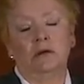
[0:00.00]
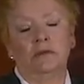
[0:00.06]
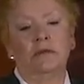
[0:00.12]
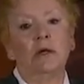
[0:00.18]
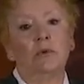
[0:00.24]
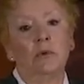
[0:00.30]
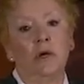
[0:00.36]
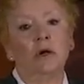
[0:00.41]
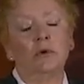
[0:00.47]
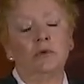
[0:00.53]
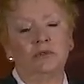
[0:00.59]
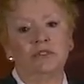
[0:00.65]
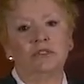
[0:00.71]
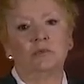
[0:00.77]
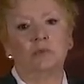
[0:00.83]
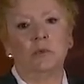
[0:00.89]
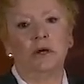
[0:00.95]
They were
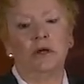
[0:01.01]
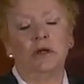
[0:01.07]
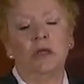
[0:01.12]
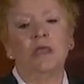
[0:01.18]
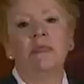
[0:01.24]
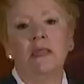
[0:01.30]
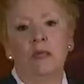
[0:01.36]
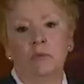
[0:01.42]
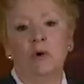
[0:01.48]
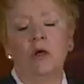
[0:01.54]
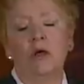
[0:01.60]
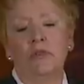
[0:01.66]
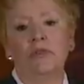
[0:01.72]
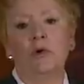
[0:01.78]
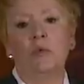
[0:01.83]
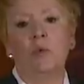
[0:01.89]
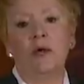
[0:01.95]
going somewhere. They were
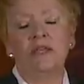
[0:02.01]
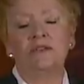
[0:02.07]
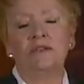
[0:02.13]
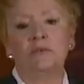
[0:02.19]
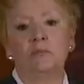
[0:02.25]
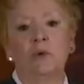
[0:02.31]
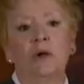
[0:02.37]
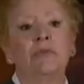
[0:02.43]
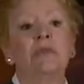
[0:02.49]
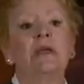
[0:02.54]
on their way somewhere.